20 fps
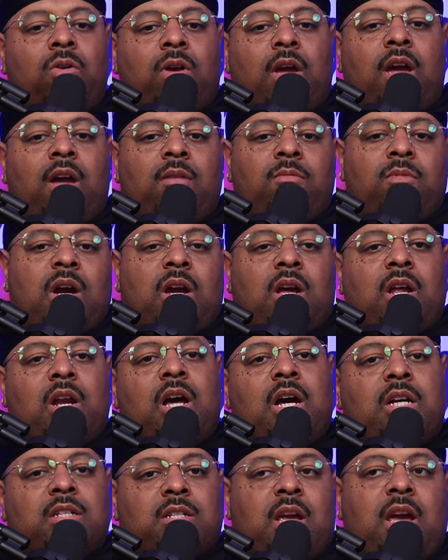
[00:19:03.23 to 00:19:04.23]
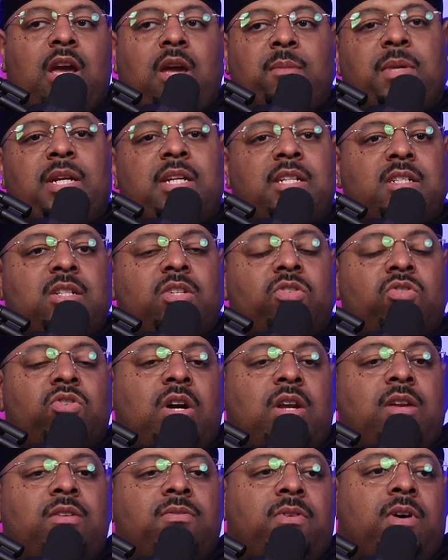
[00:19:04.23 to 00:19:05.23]
Game recognize game. He's just
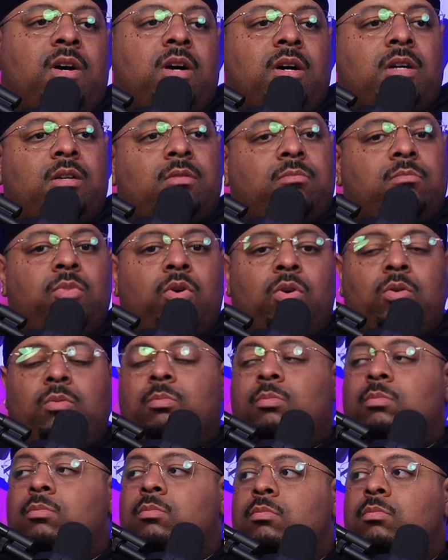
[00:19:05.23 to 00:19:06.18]
trying to fuck. Boom.